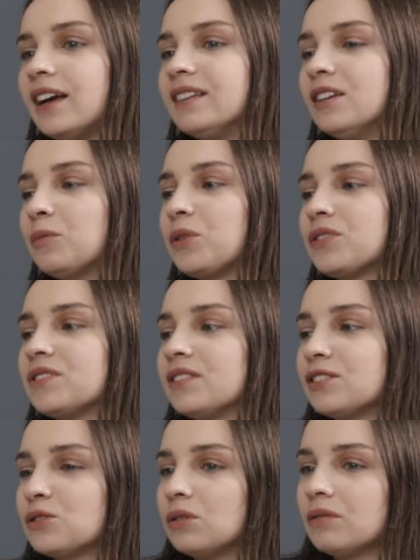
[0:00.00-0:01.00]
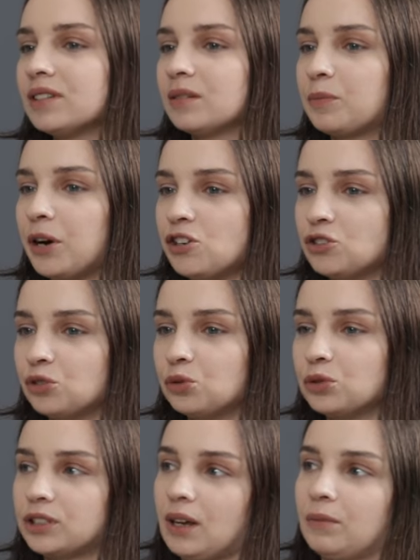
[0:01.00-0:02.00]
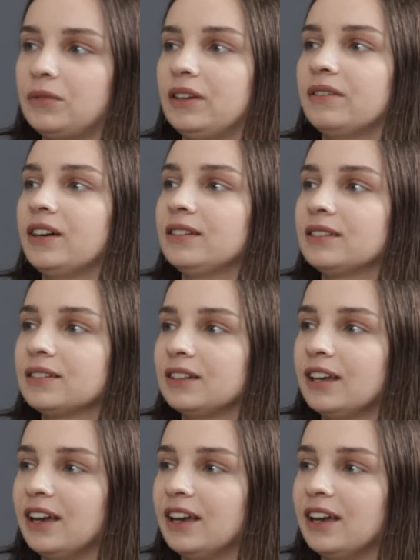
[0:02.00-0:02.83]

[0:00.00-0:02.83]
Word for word: I think because there is always a pressure to do something, right?